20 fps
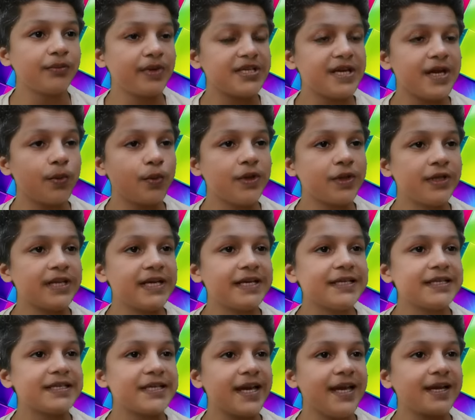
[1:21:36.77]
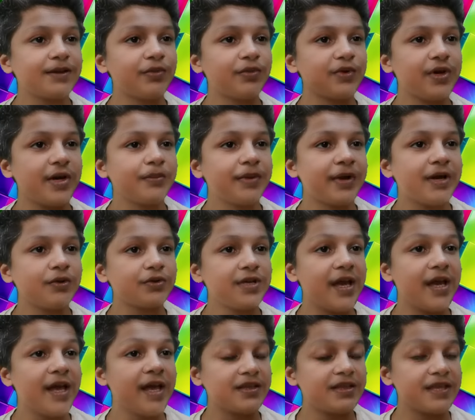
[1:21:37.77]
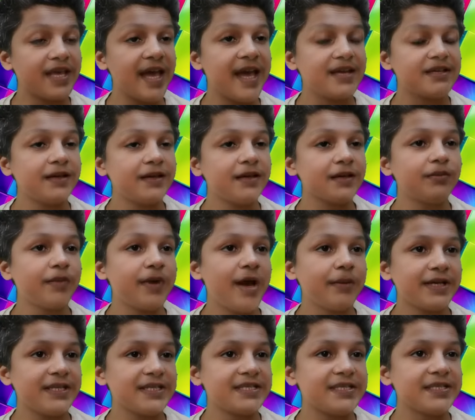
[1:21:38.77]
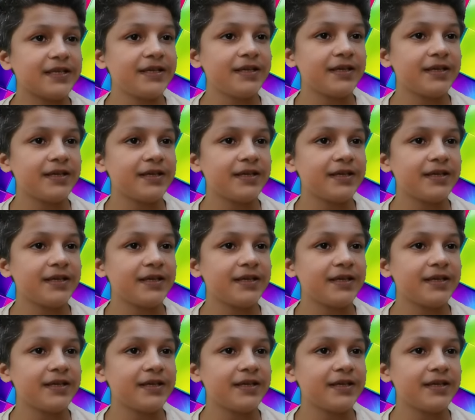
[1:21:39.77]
but I will talk more about that in a moment.